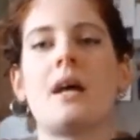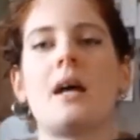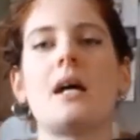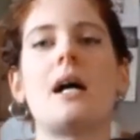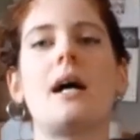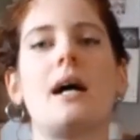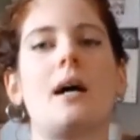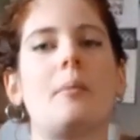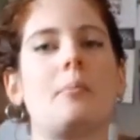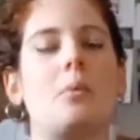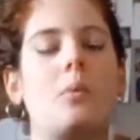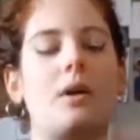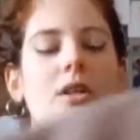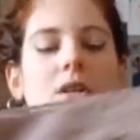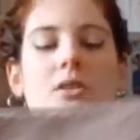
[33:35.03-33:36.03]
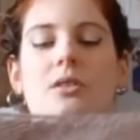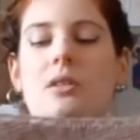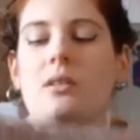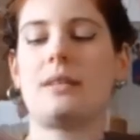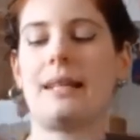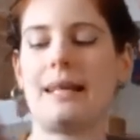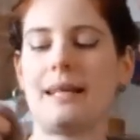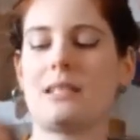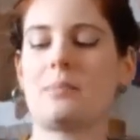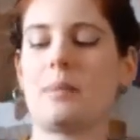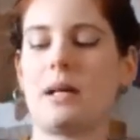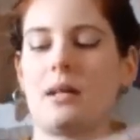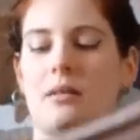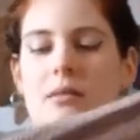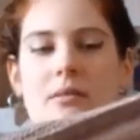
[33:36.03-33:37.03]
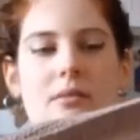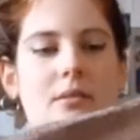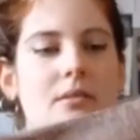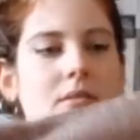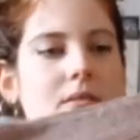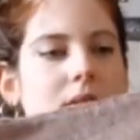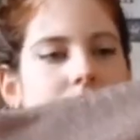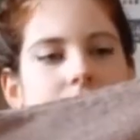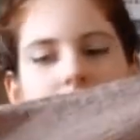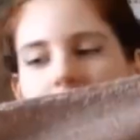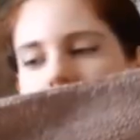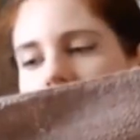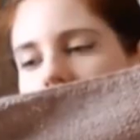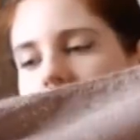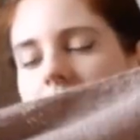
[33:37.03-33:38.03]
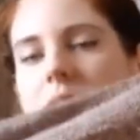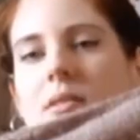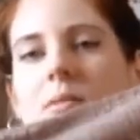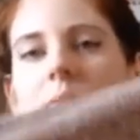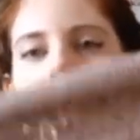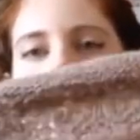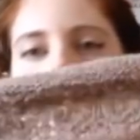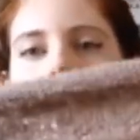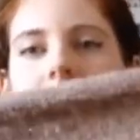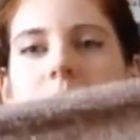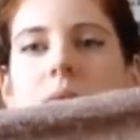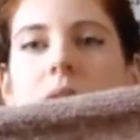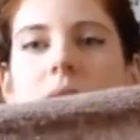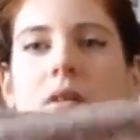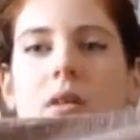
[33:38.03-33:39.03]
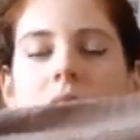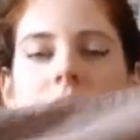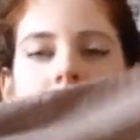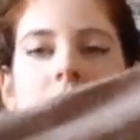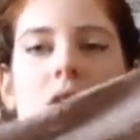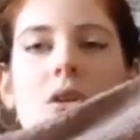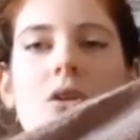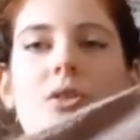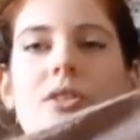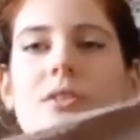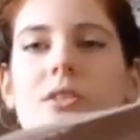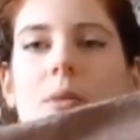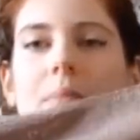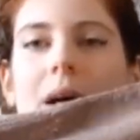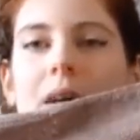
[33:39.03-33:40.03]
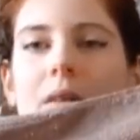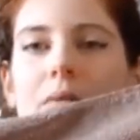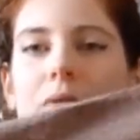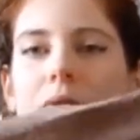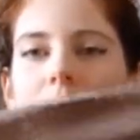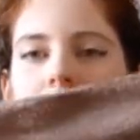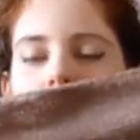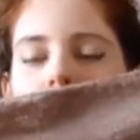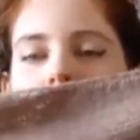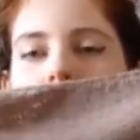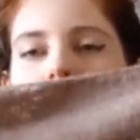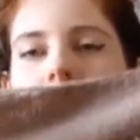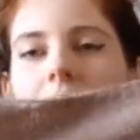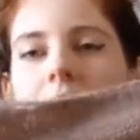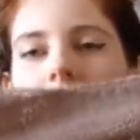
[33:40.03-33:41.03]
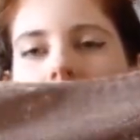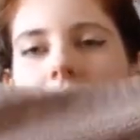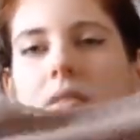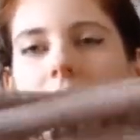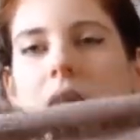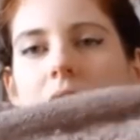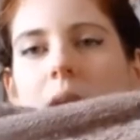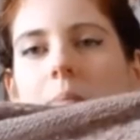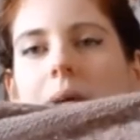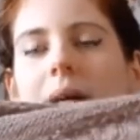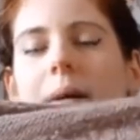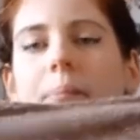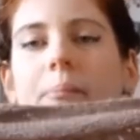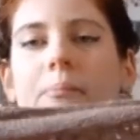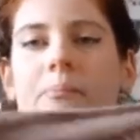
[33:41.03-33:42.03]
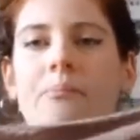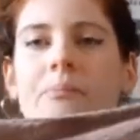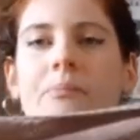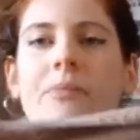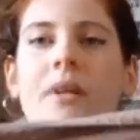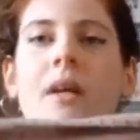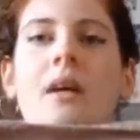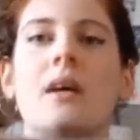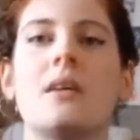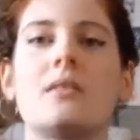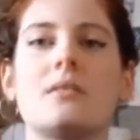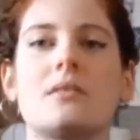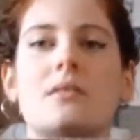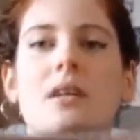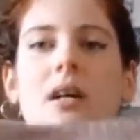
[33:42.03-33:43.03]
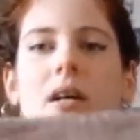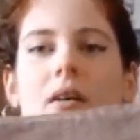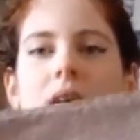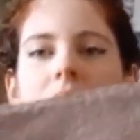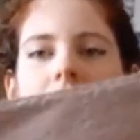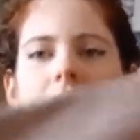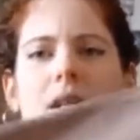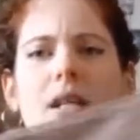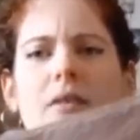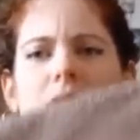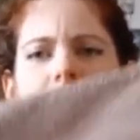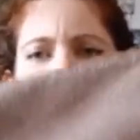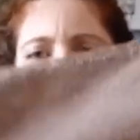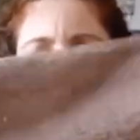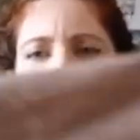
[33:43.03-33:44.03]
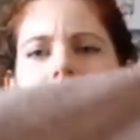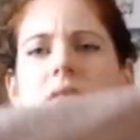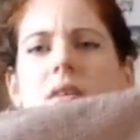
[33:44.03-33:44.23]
But when you do the lace panels, so for instance, this one and this one, you just go back and forth for that tiny bit. So it gives you this